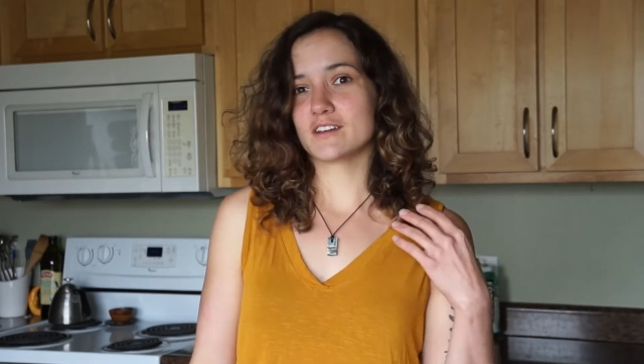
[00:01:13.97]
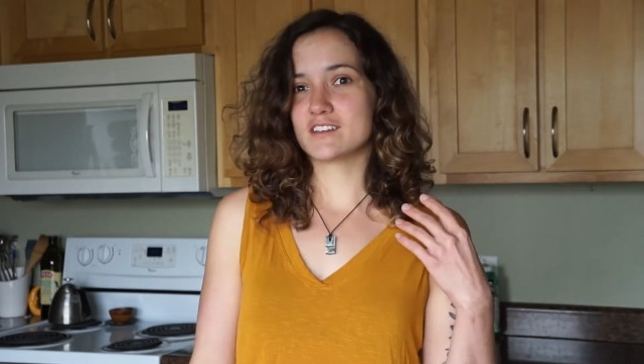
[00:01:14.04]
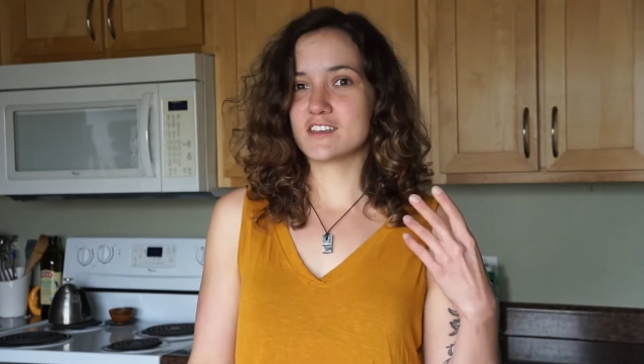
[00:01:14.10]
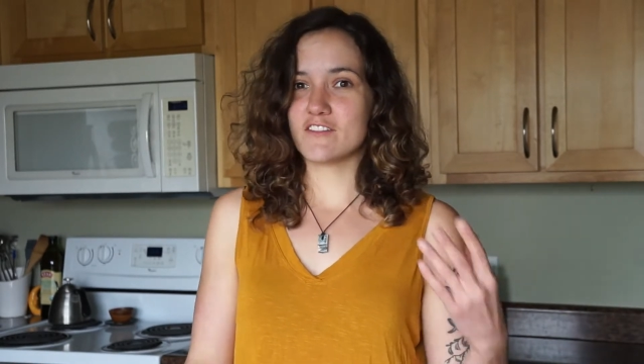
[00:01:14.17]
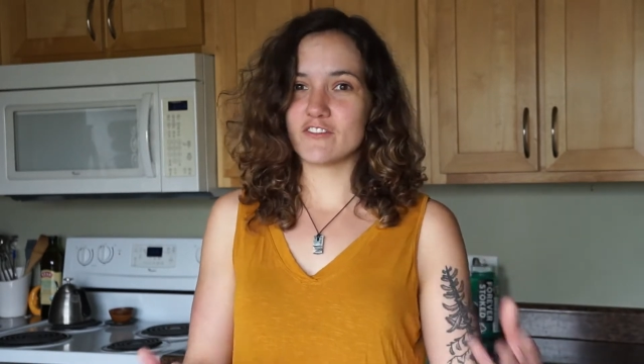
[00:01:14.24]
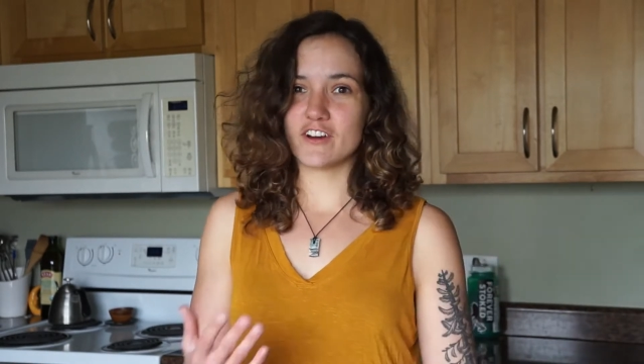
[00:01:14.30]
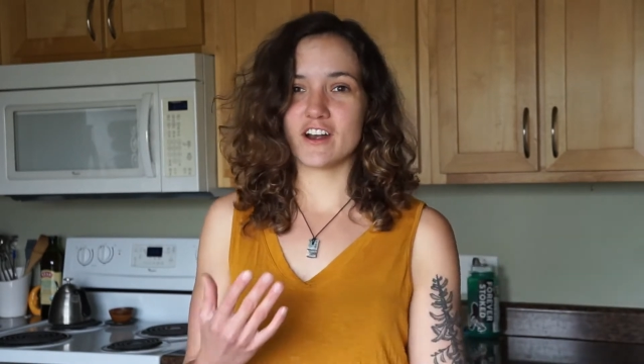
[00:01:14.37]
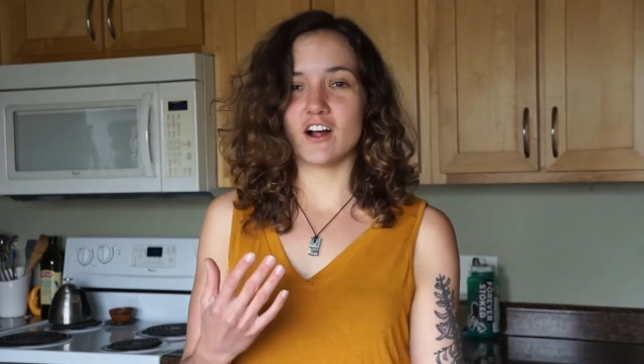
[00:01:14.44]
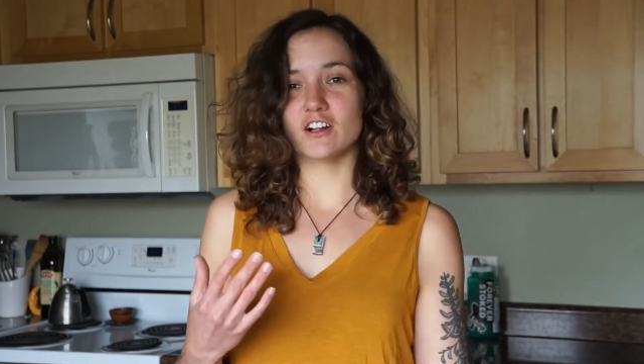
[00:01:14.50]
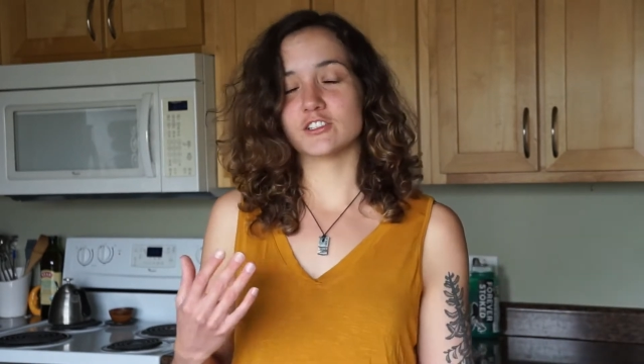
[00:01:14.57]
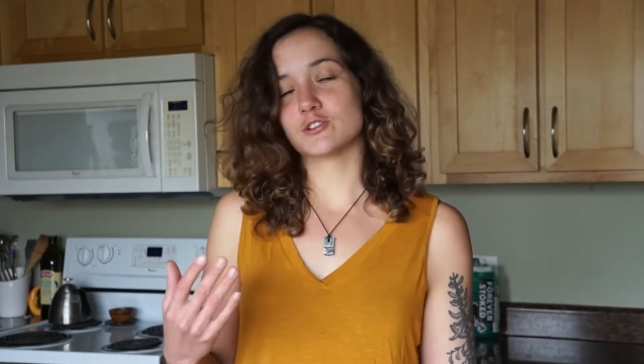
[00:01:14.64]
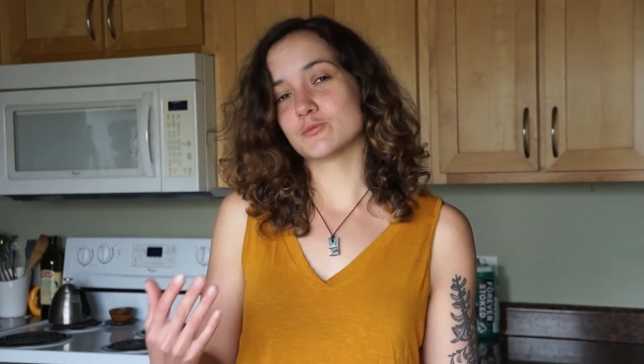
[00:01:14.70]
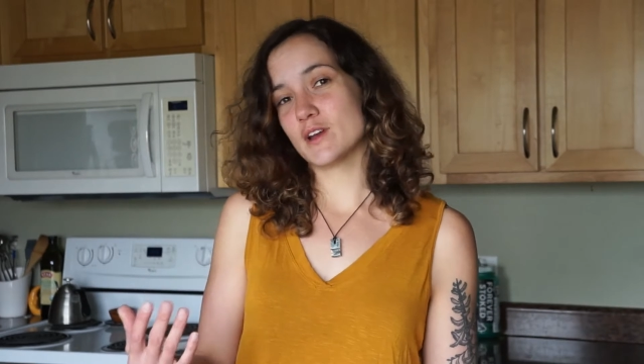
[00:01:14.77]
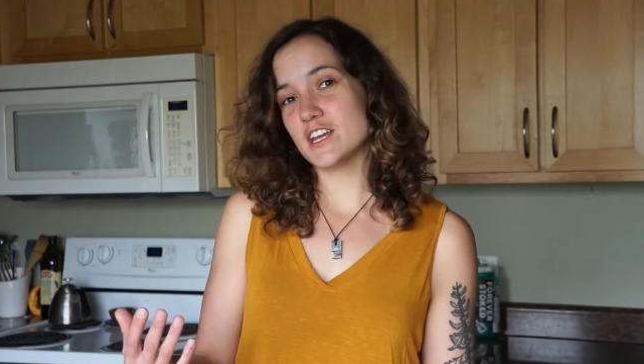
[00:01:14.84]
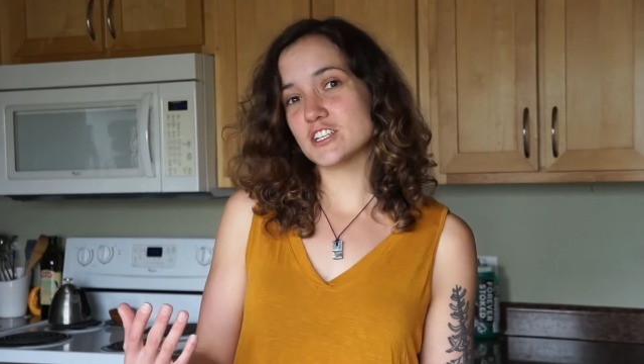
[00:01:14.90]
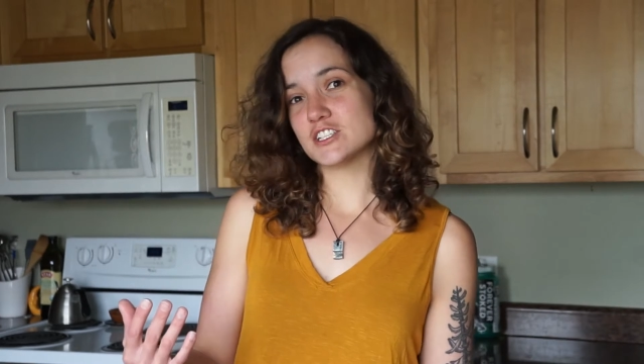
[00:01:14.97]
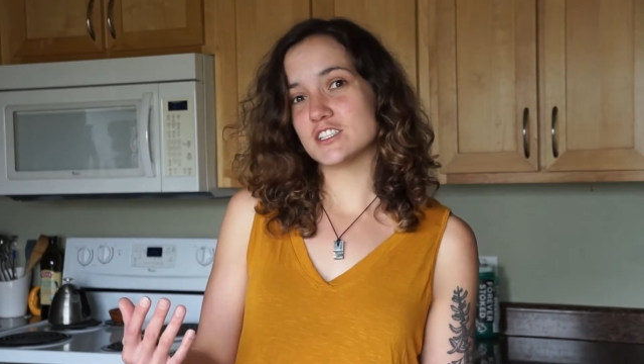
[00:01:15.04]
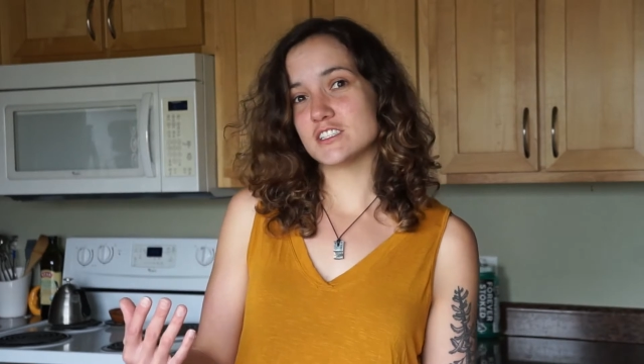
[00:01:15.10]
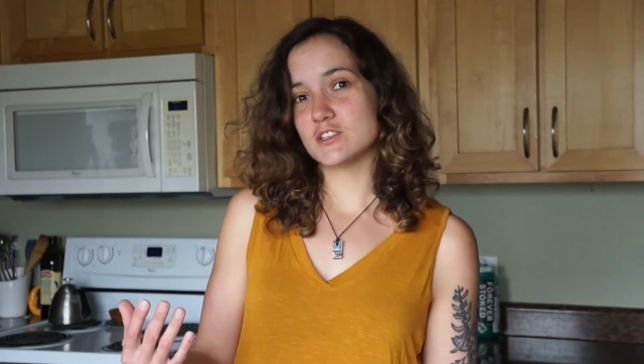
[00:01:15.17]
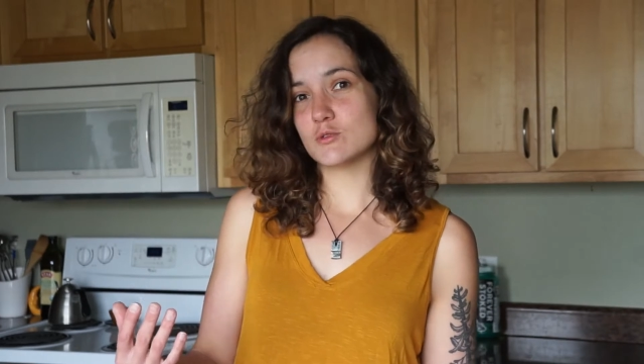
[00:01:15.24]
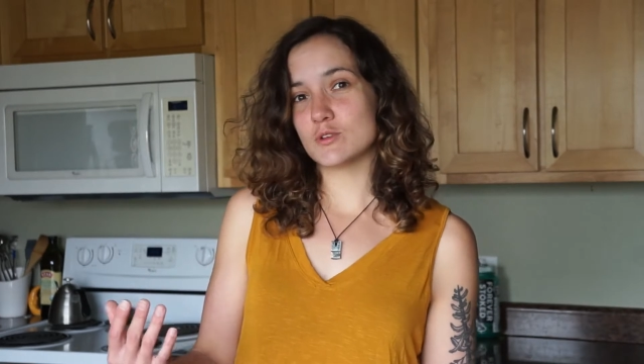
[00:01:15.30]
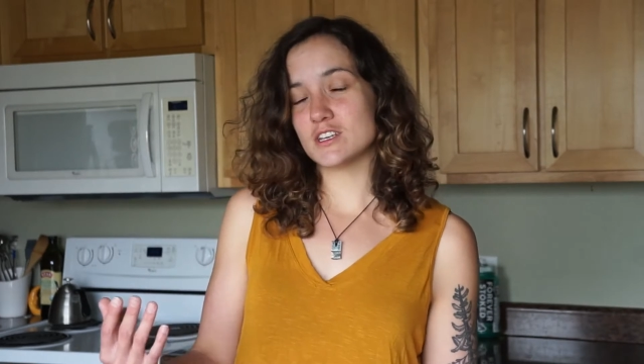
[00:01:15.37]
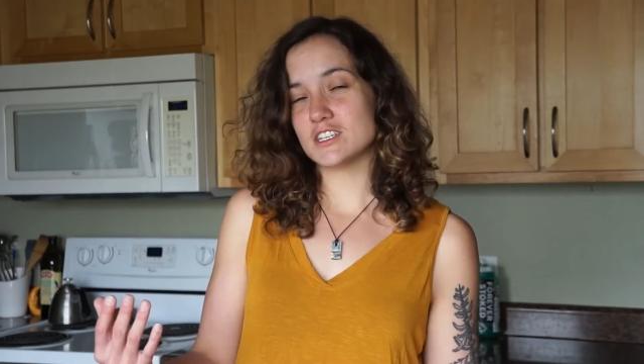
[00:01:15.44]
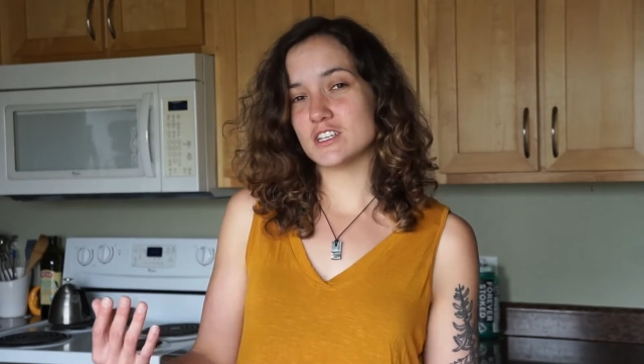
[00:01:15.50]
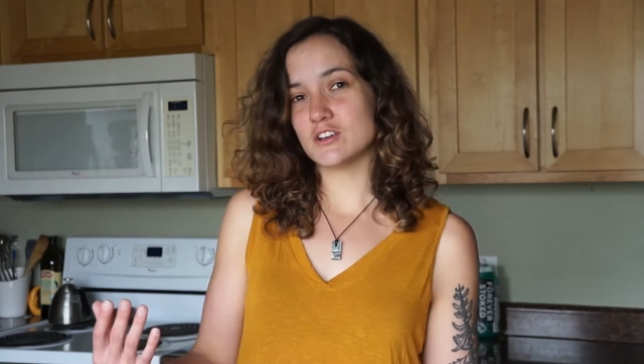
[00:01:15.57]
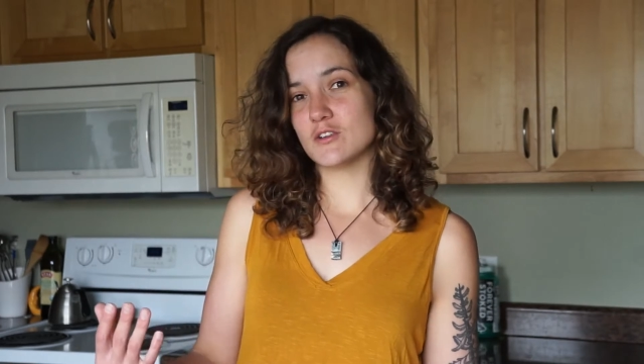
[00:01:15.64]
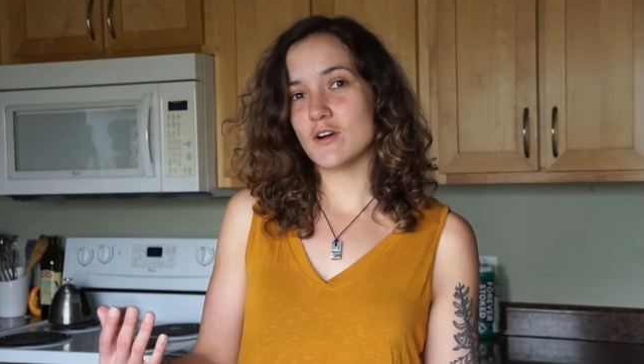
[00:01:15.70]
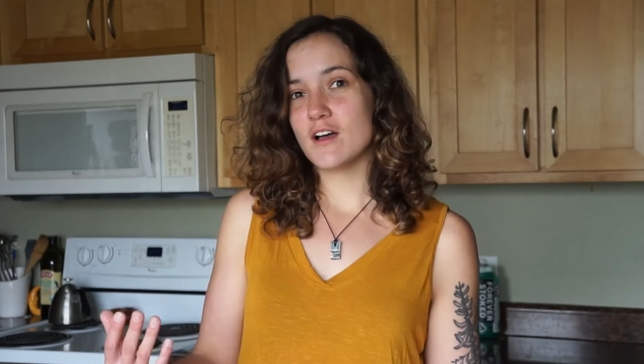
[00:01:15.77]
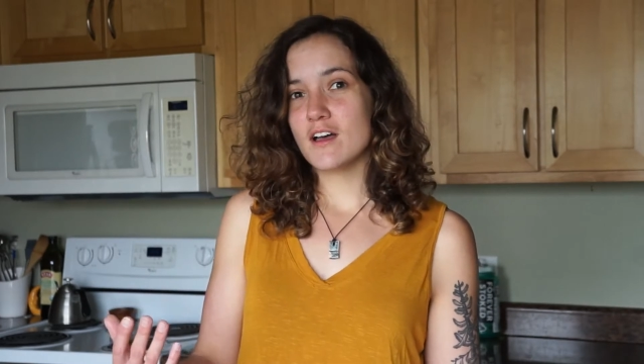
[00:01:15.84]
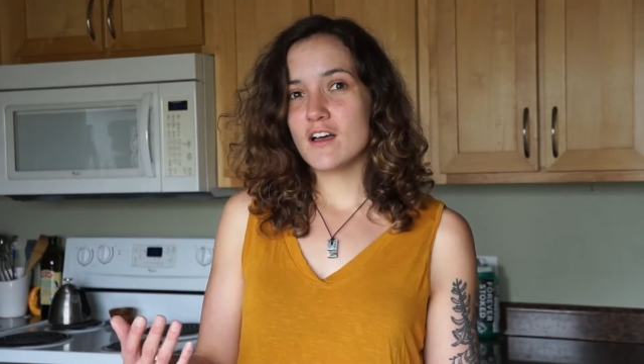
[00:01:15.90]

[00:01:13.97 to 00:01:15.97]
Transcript: different alterations you can do,